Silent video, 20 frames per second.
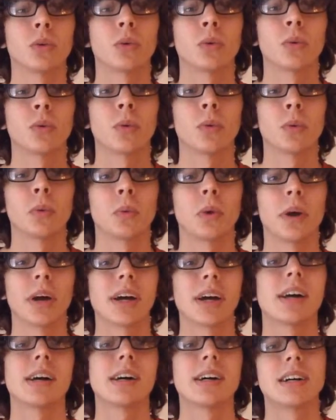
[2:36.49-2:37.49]
who
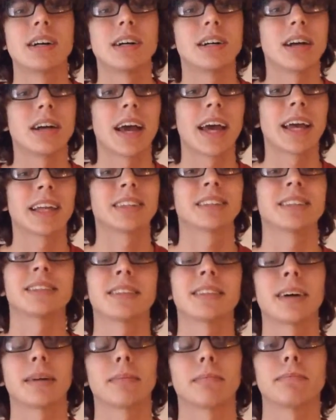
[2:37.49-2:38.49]

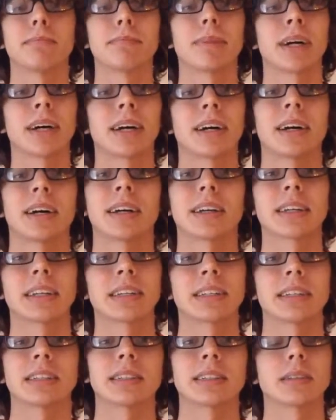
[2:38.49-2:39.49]
ends up
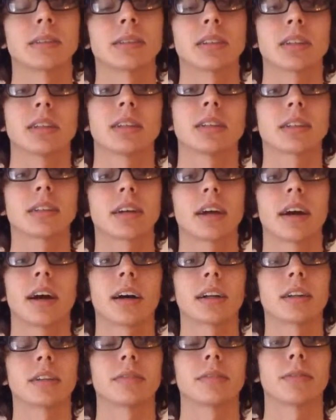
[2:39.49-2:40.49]
getting
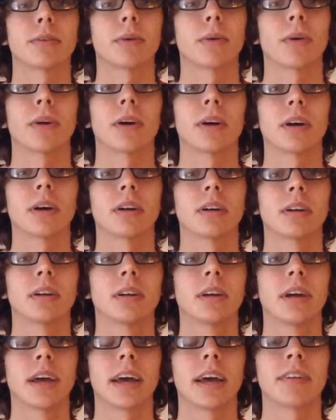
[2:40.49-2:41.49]
caught for
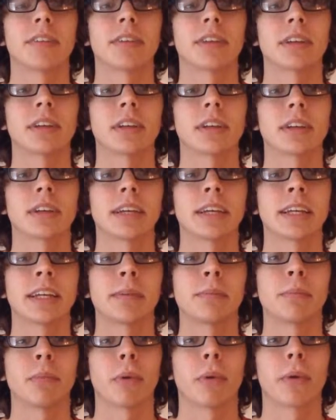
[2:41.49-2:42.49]
having
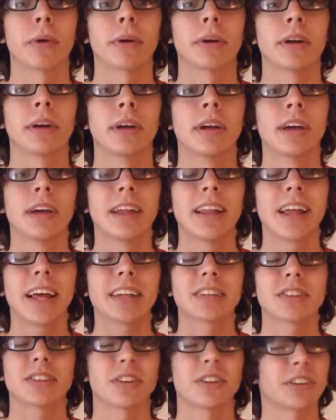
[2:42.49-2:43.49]
kiddie porn.
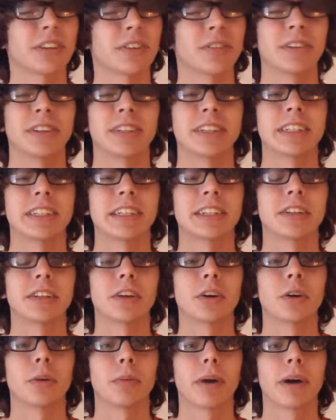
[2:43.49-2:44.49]
That's all you really need to
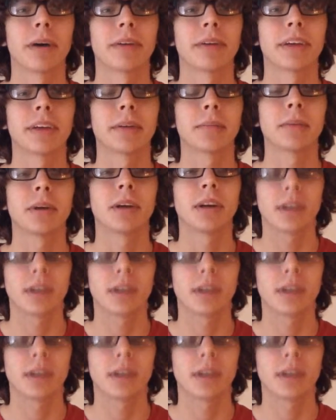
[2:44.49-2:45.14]
know about him.